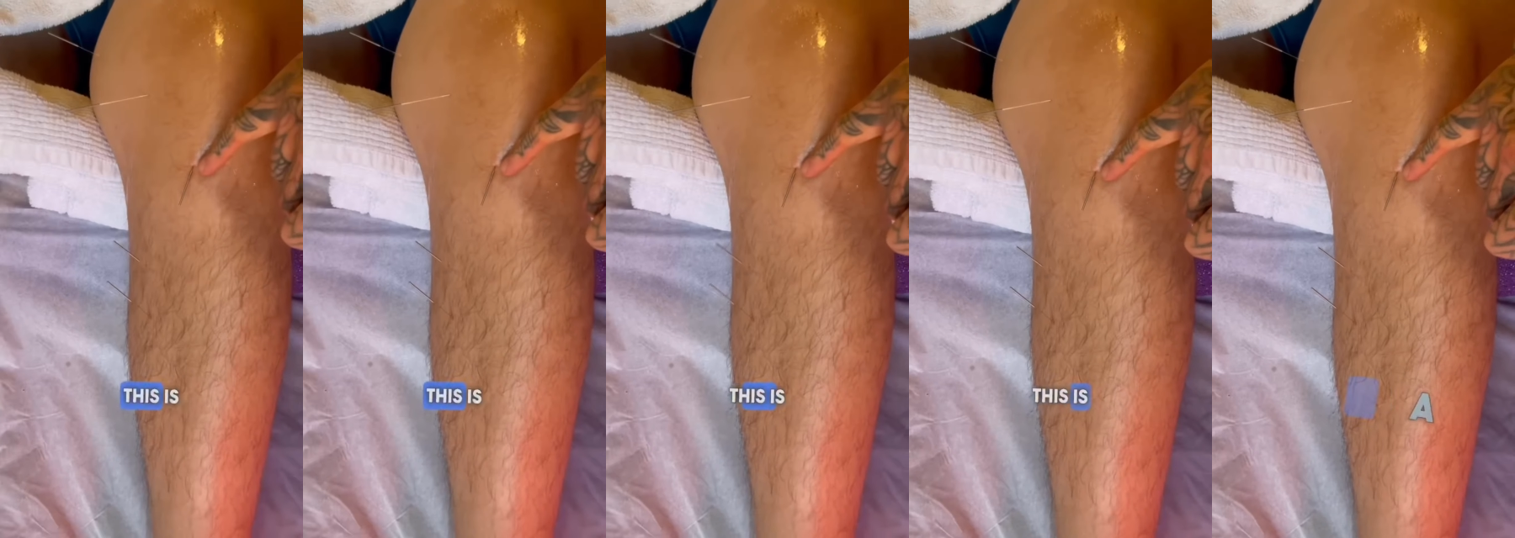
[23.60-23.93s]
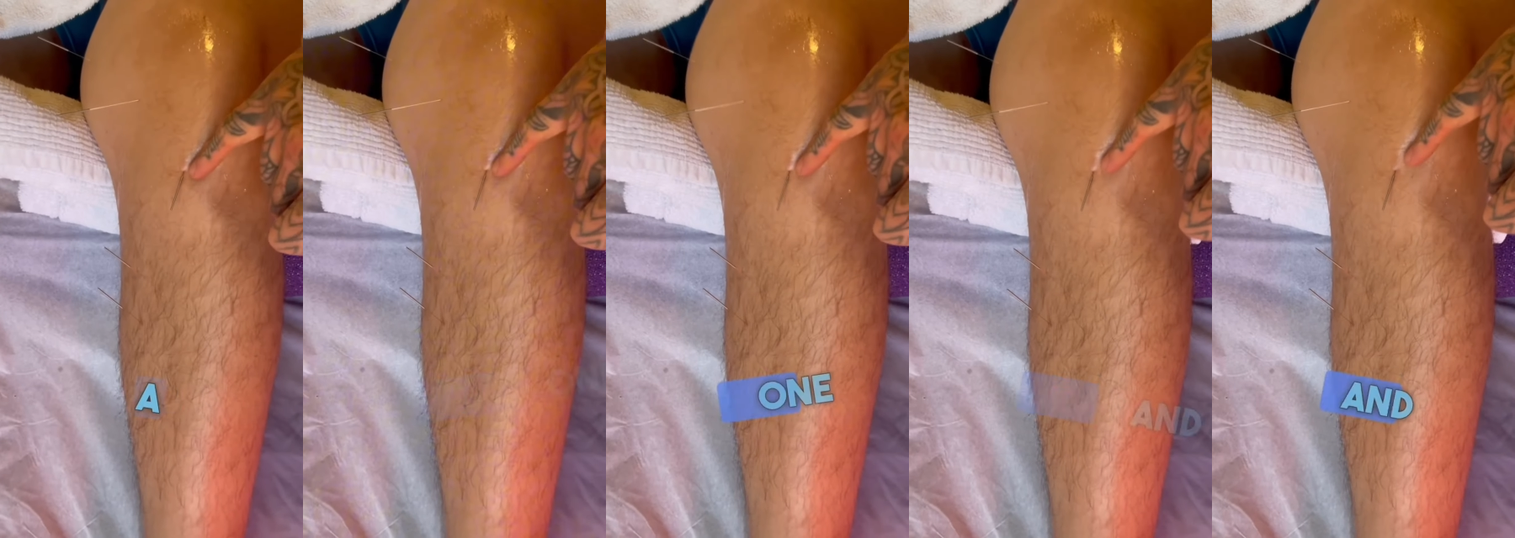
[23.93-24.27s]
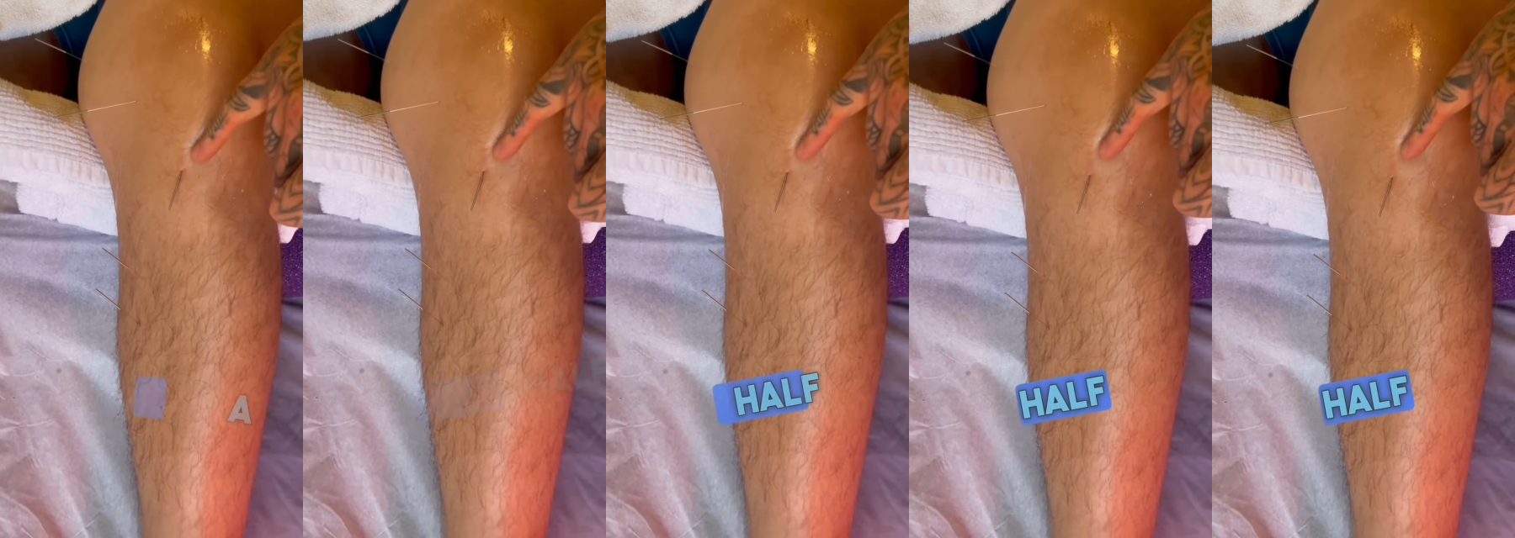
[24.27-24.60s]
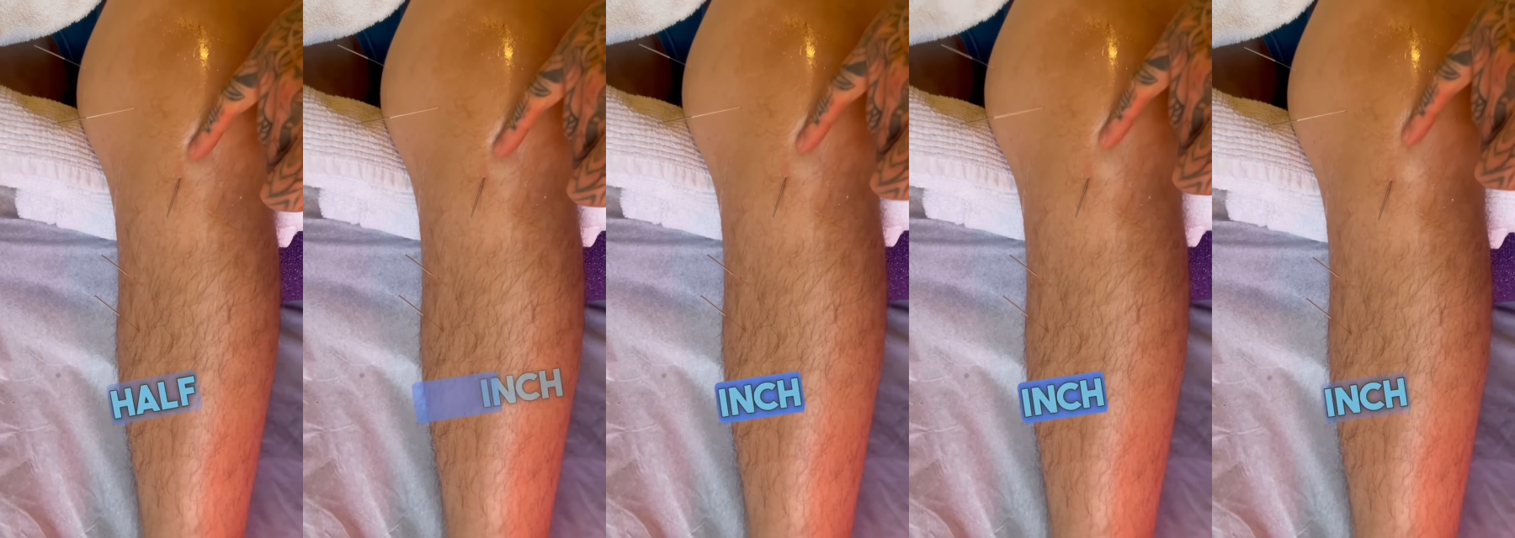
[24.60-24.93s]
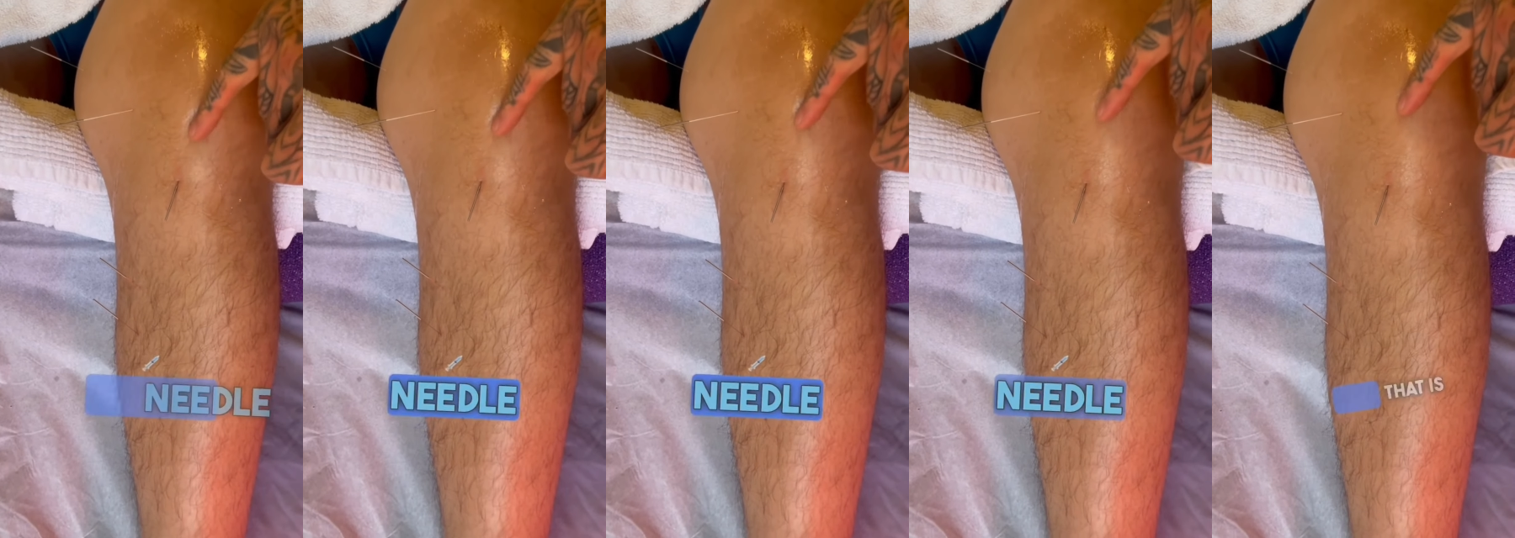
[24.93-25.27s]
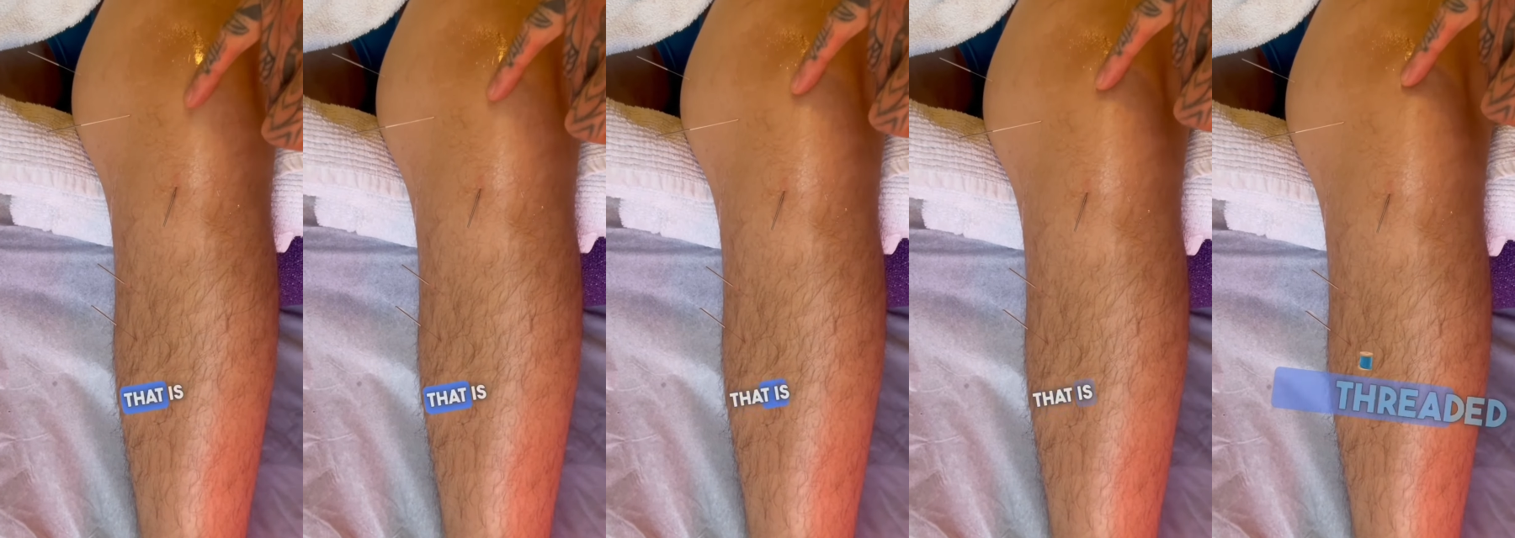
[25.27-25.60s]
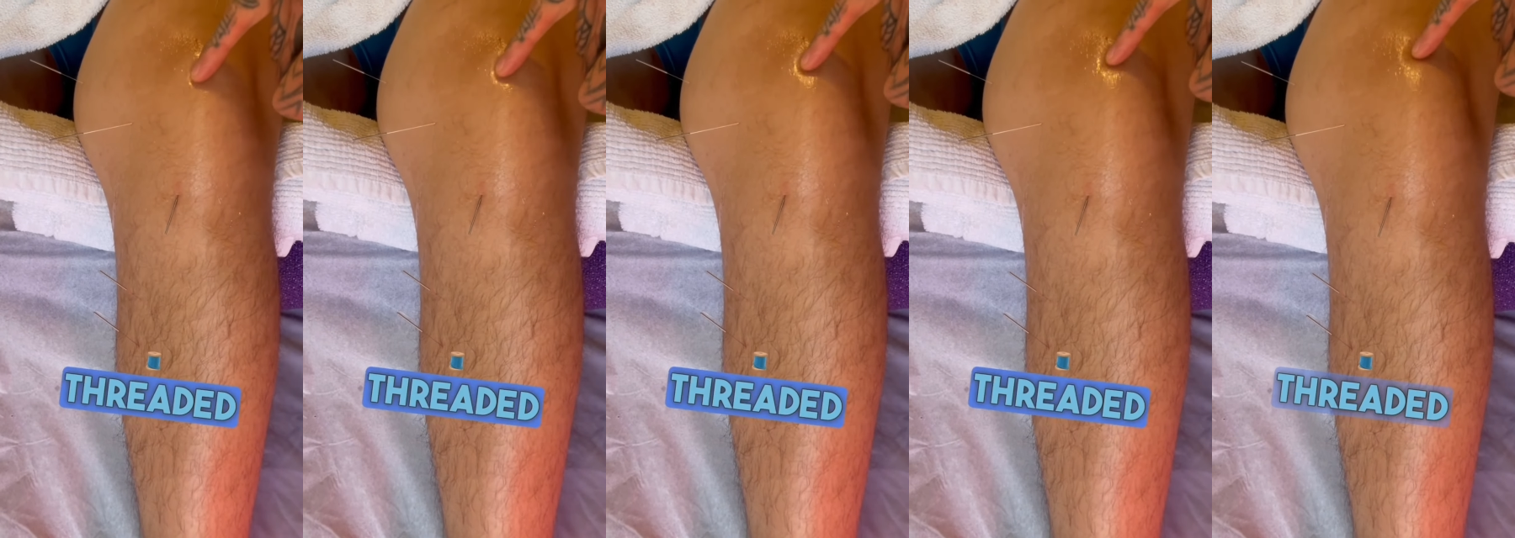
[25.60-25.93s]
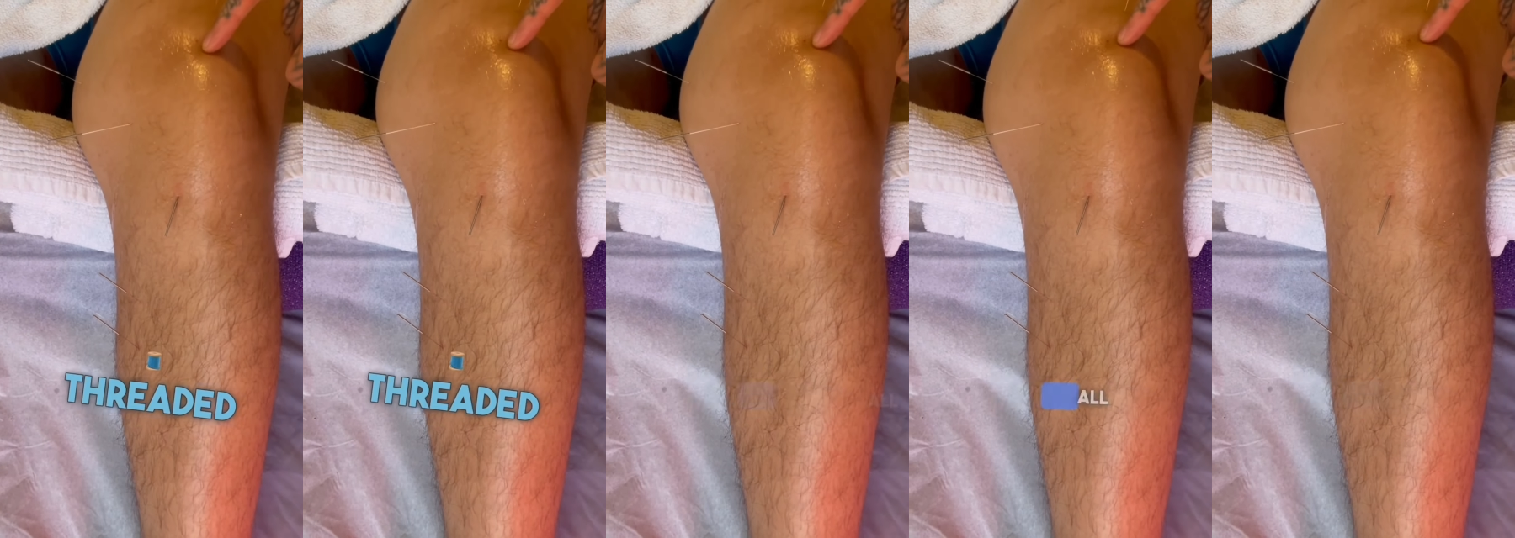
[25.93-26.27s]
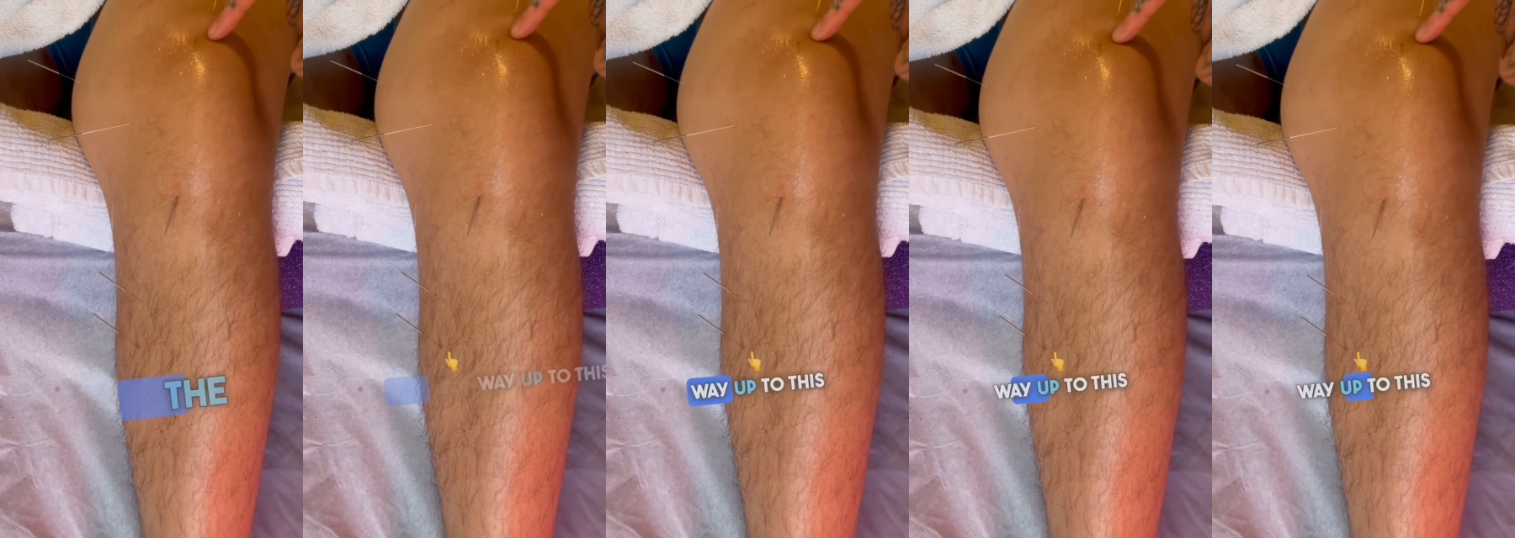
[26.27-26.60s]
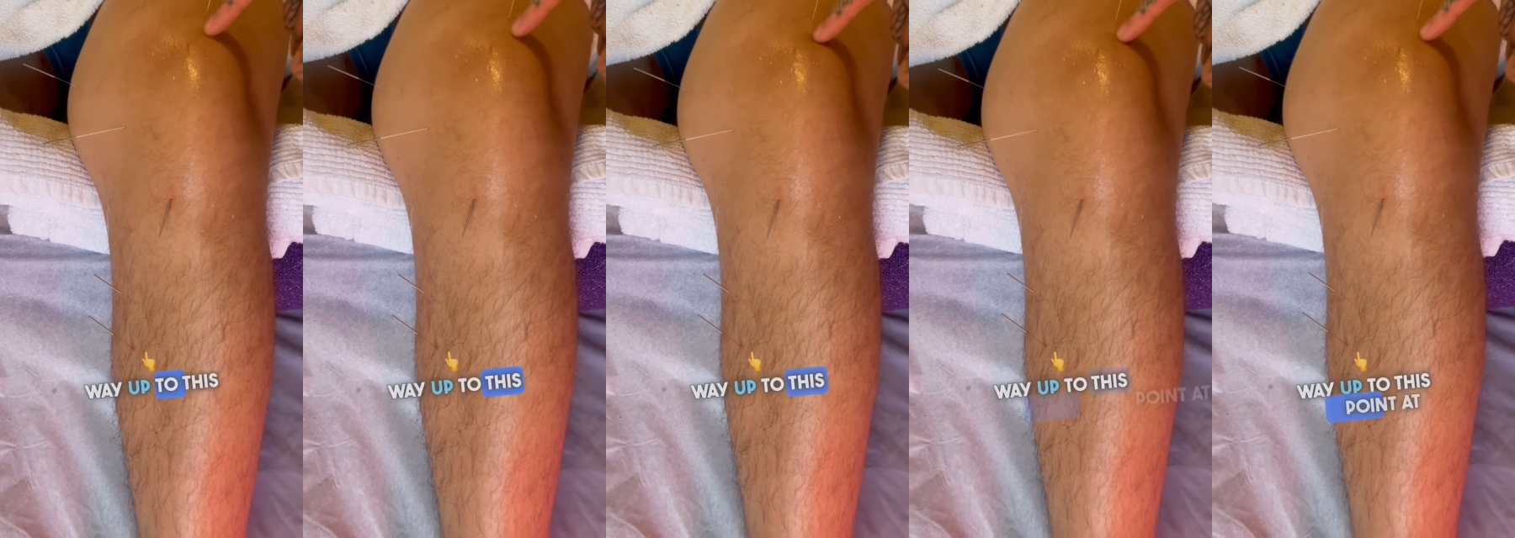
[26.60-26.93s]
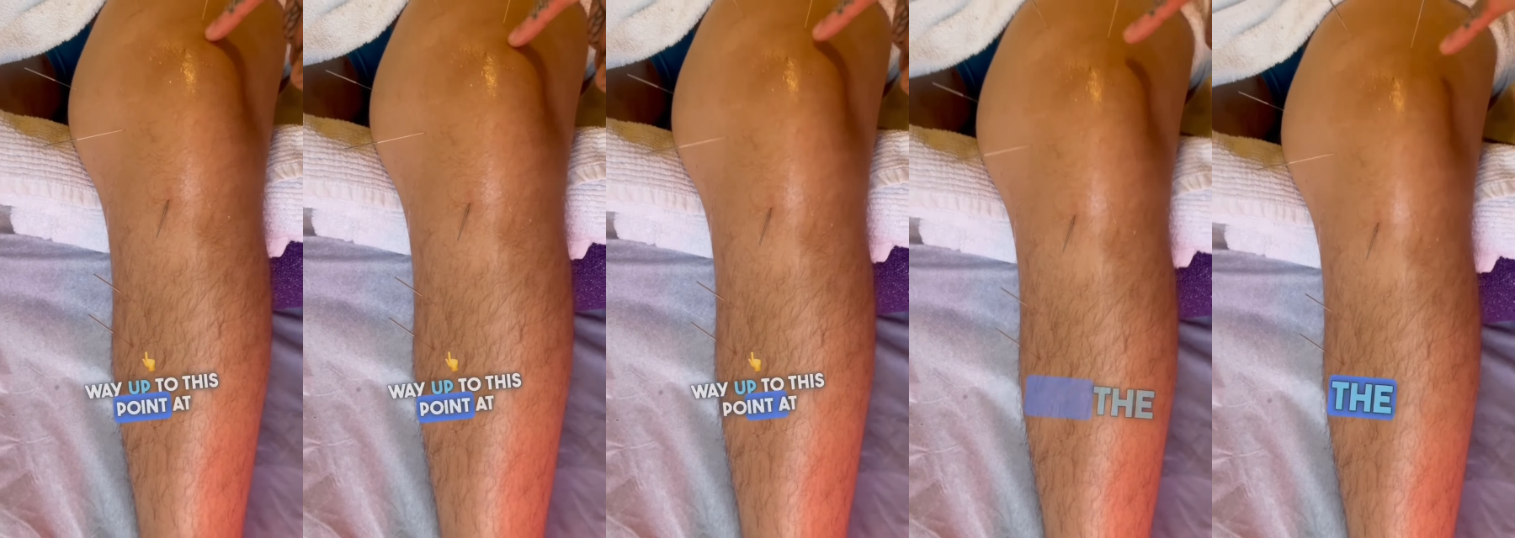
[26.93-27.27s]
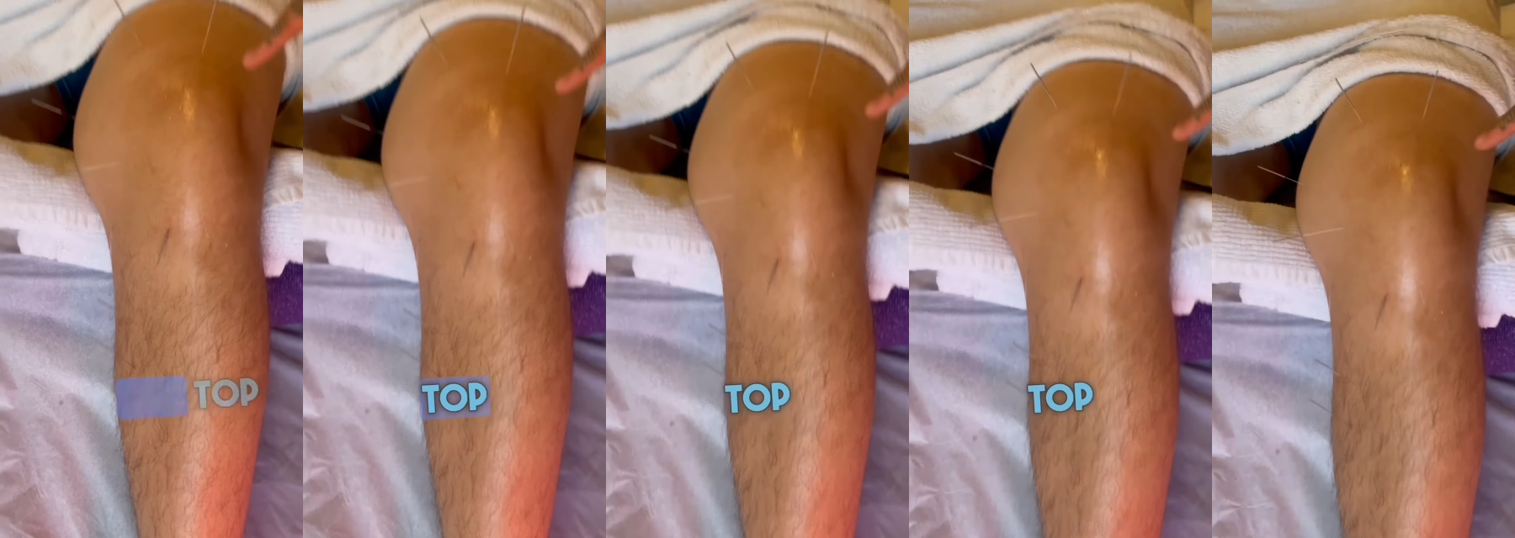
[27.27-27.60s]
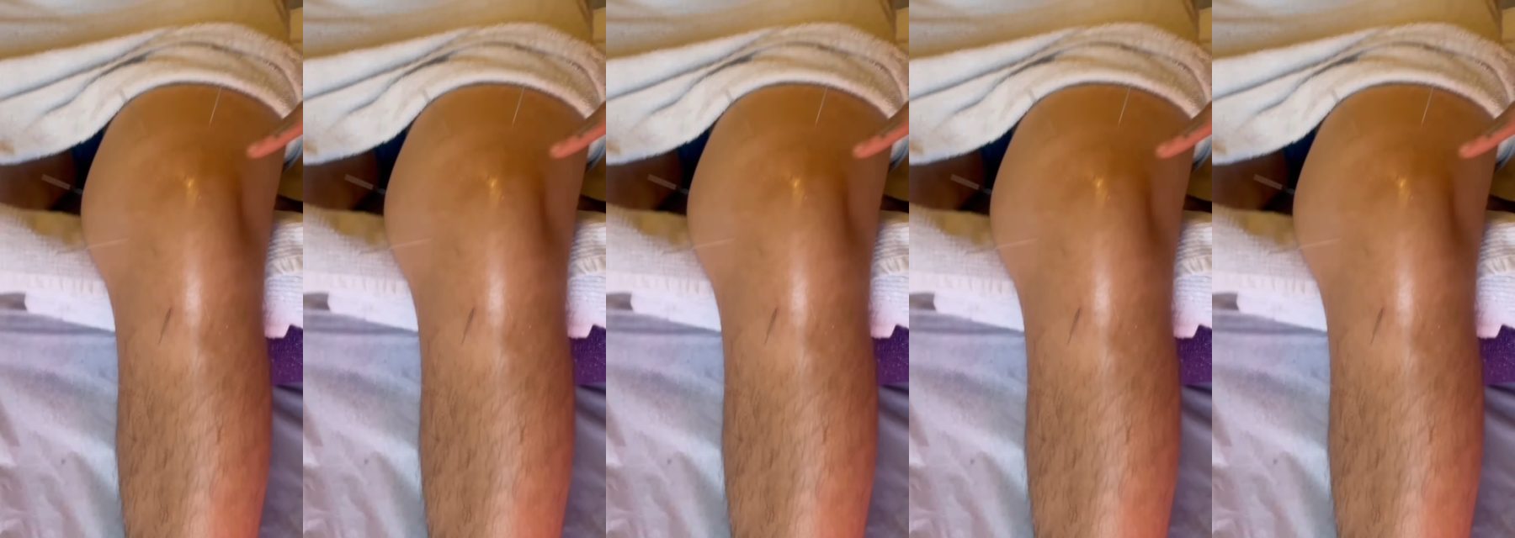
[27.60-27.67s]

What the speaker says: No face is visible, so there are no lips to read.